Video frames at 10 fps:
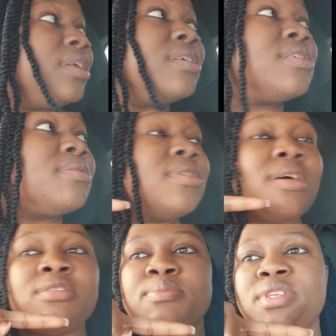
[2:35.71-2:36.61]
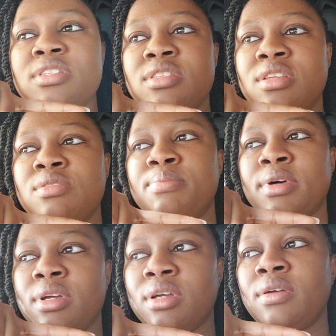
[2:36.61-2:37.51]
There are spaces there to
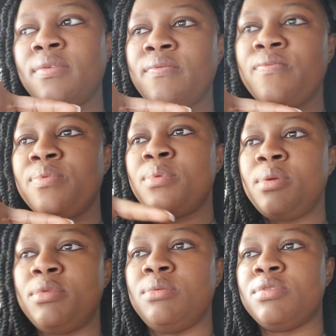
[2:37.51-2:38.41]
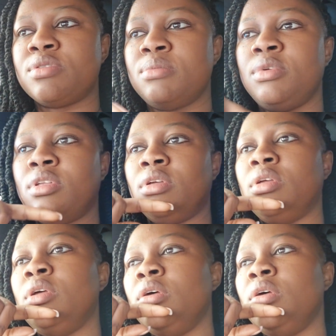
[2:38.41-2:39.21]
park. Maybe there'll be somewhere there.